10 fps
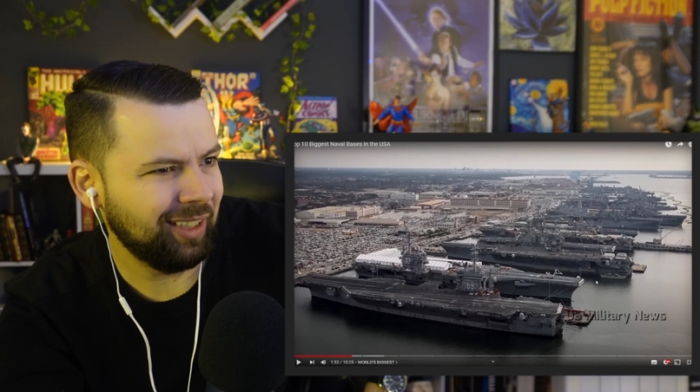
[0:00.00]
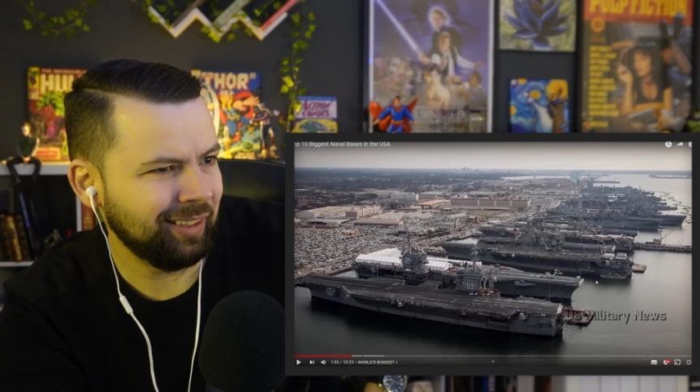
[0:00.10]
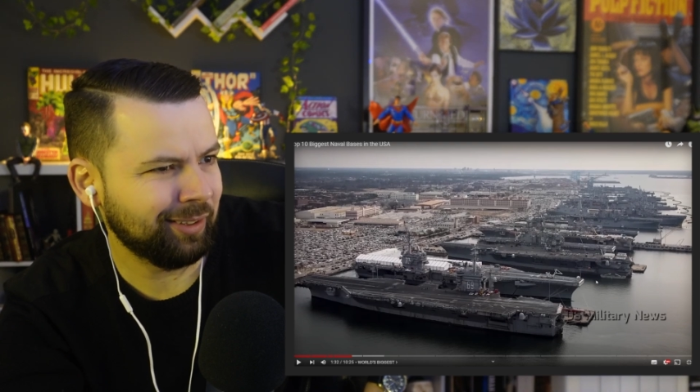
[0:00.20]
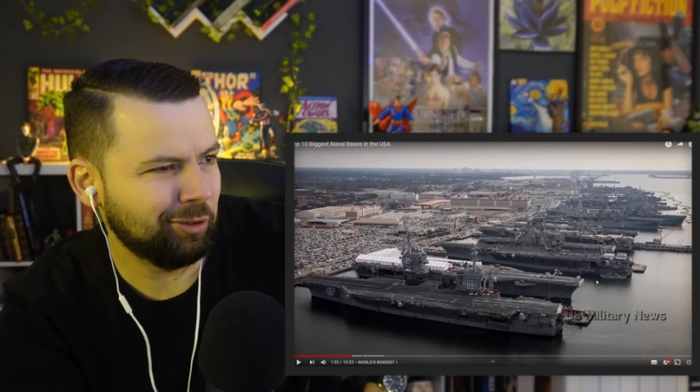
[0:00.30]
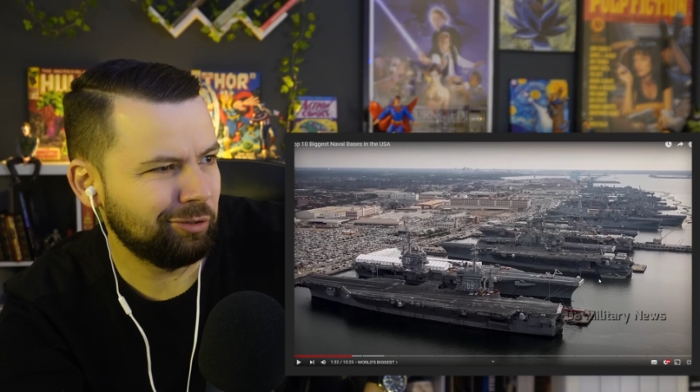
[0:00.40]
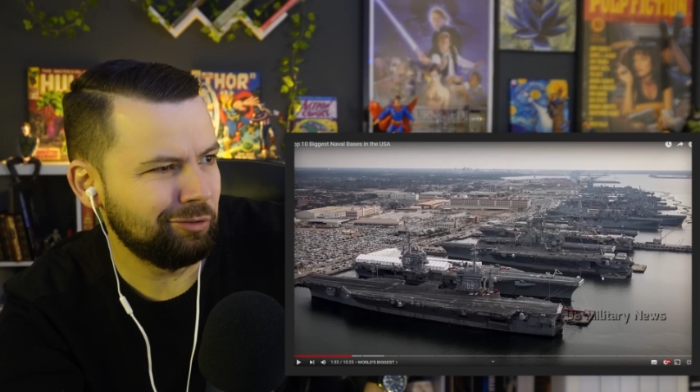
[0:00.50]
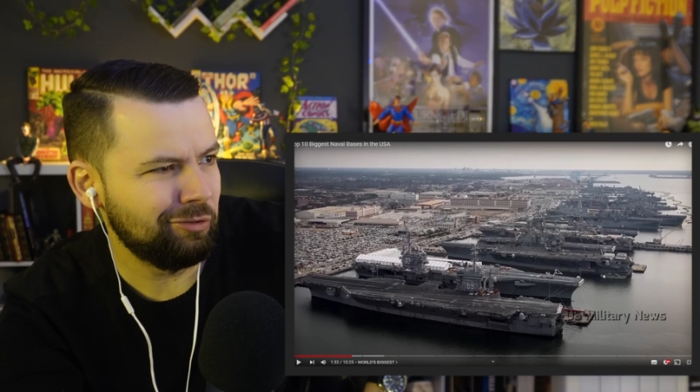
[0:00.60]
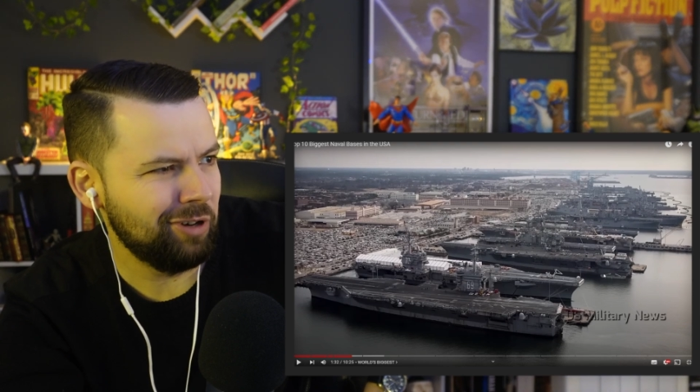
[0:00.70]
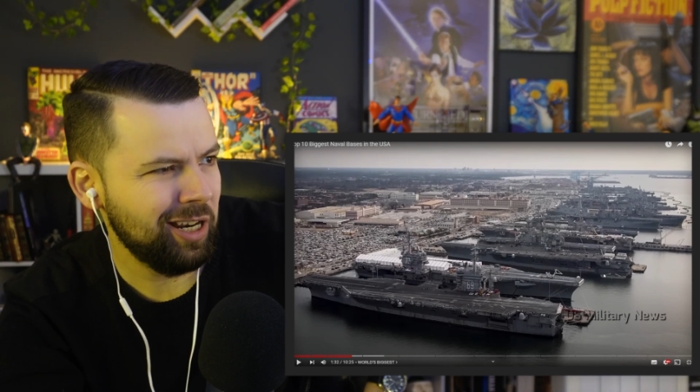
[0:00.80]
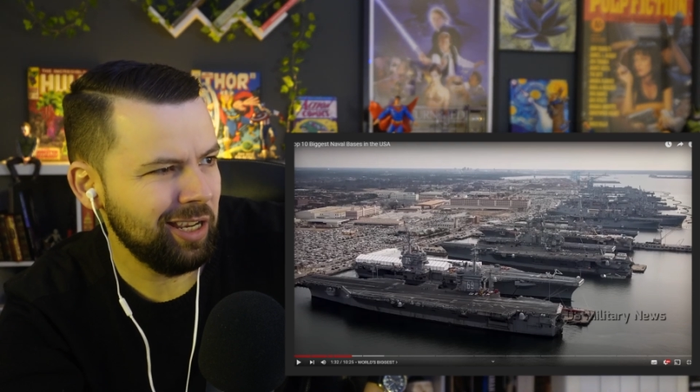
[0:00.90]
That's
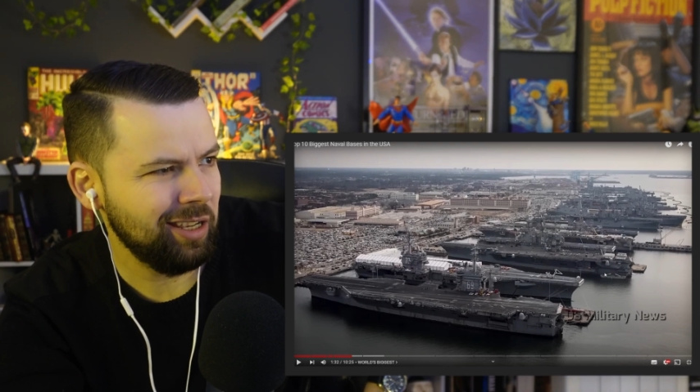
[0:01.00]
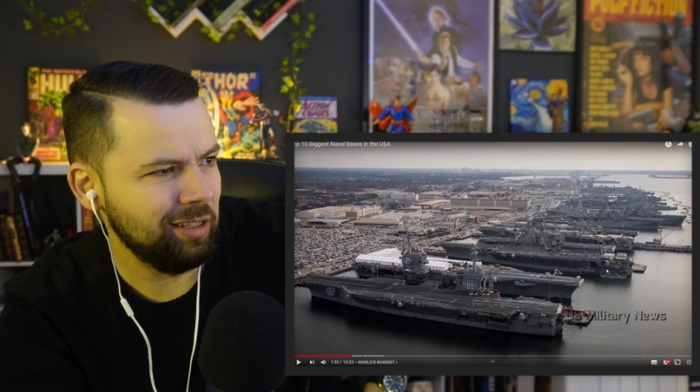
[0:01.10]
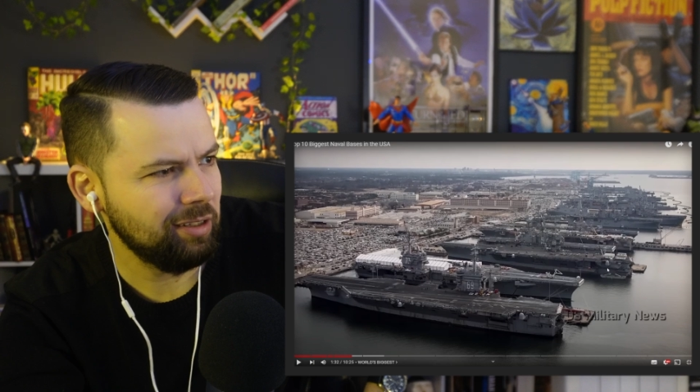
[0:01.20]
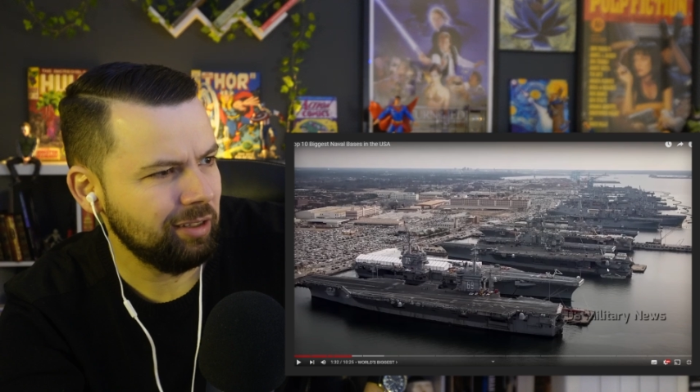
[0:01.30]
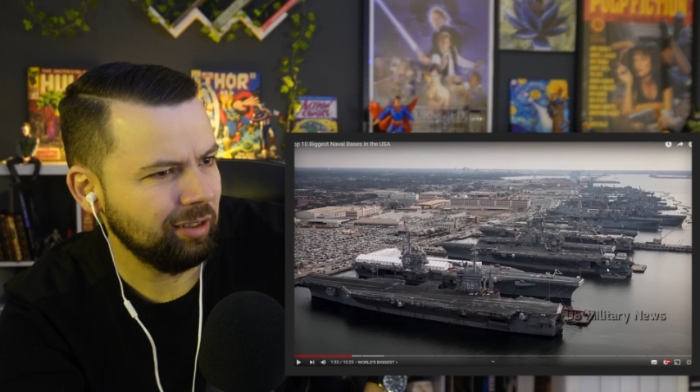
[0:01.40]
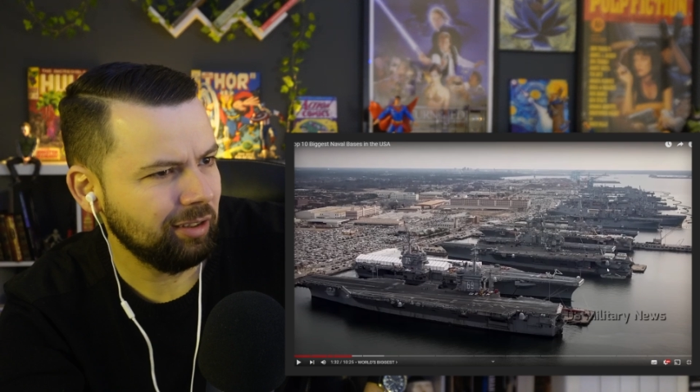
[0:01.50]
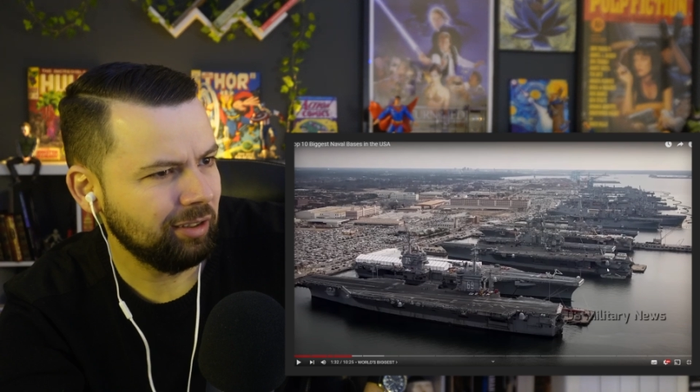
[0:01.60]
crazy.